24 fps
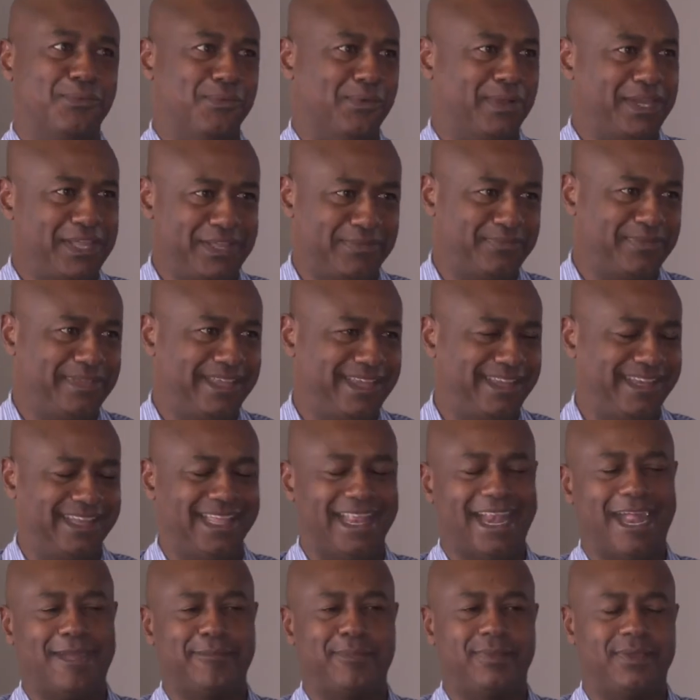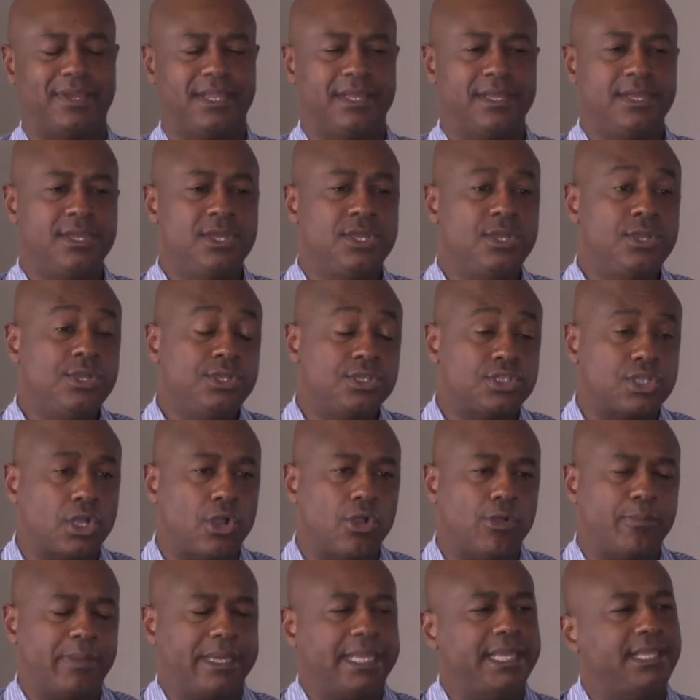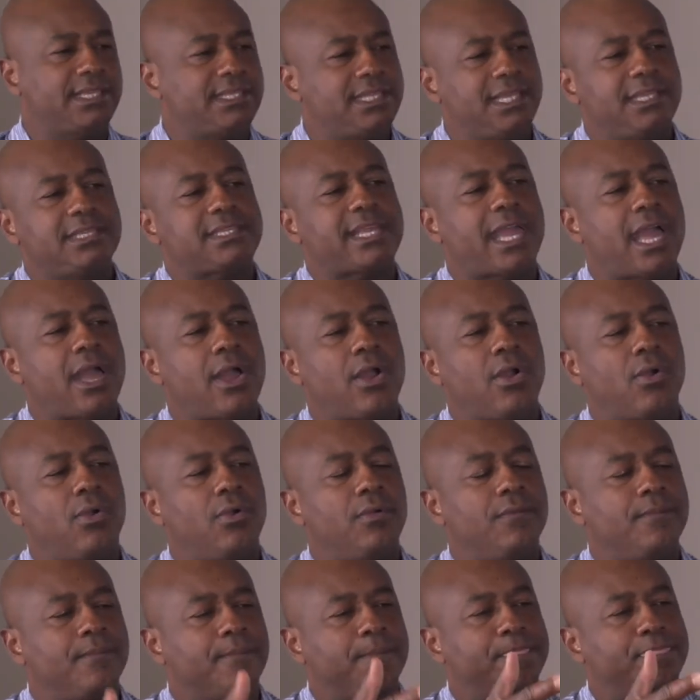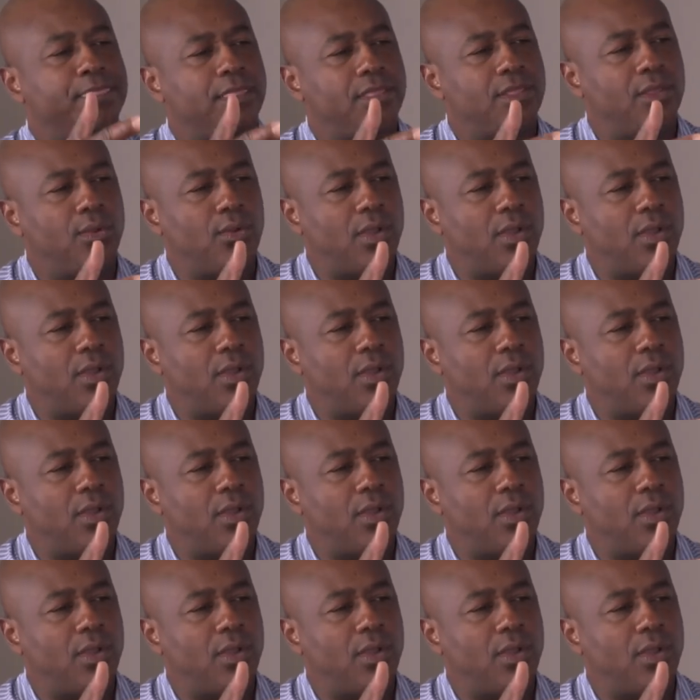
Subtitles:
What do you mean that happened? So, but he sees how